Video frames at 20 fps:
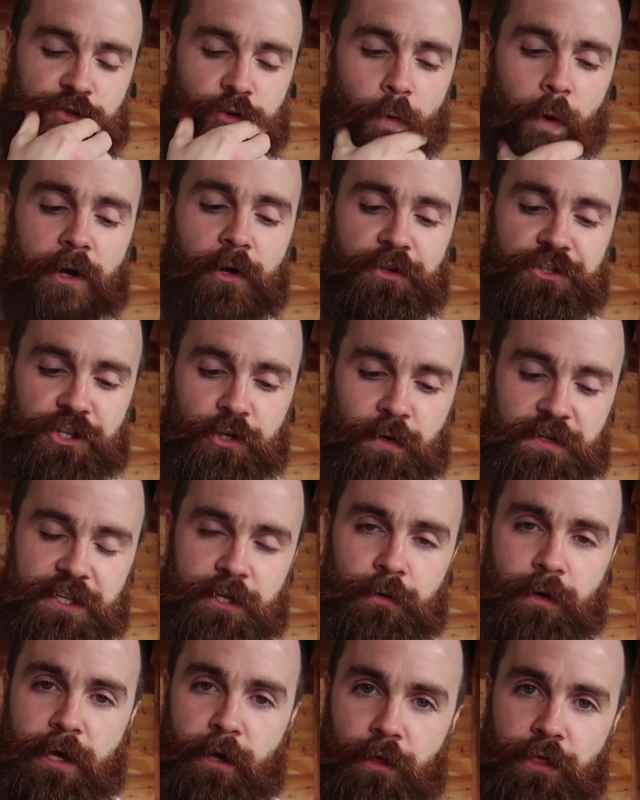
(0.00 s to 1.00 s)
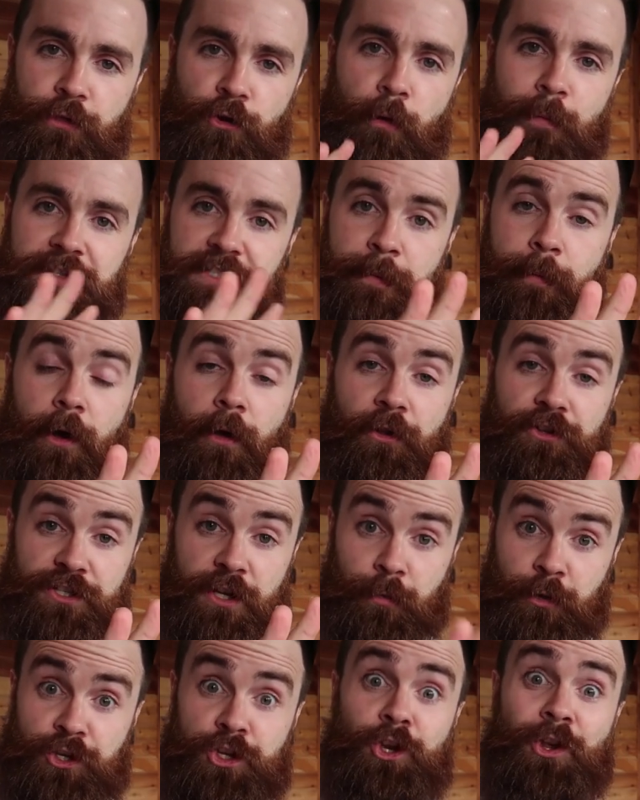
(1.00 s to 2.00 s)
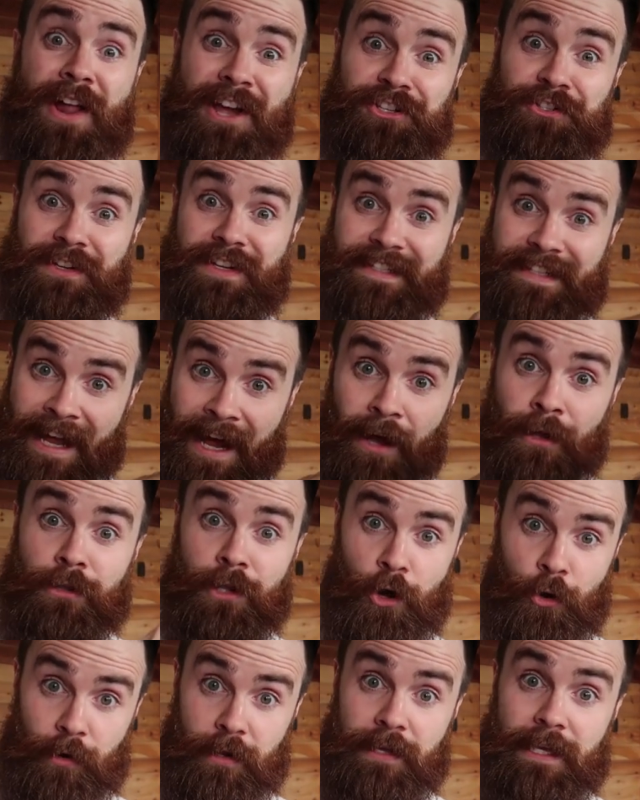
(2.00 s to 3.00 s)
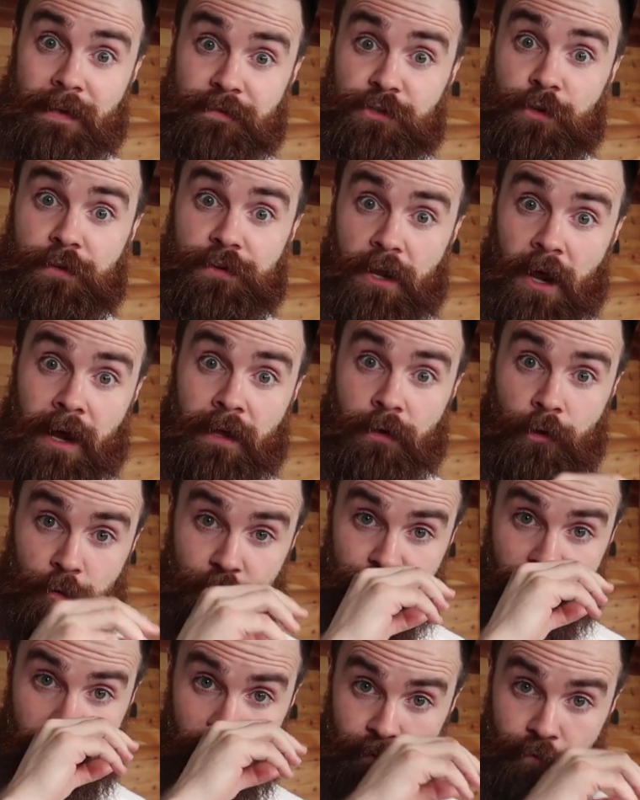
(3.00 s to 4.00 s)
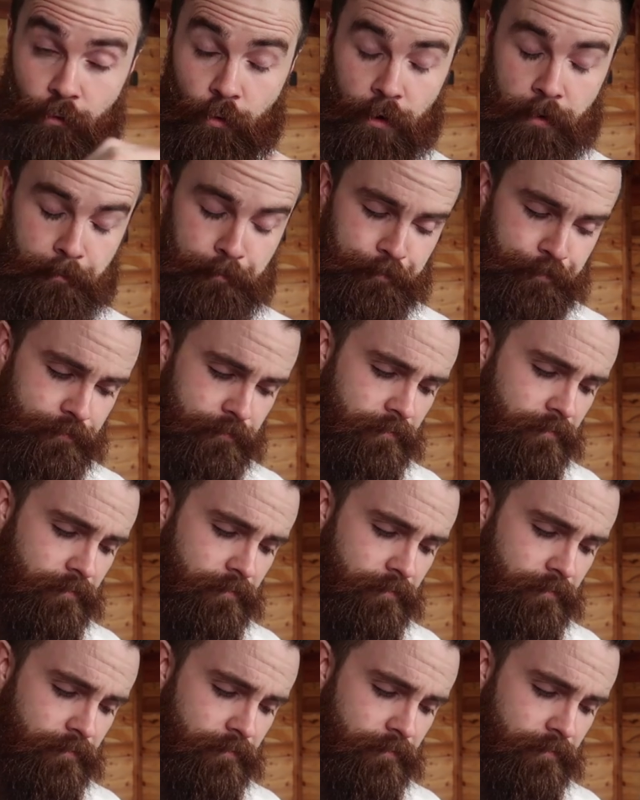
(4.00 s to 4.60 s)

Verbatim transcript: So what he'll do is he'll throw up a topology which you can actually download. He gives you the download file for it,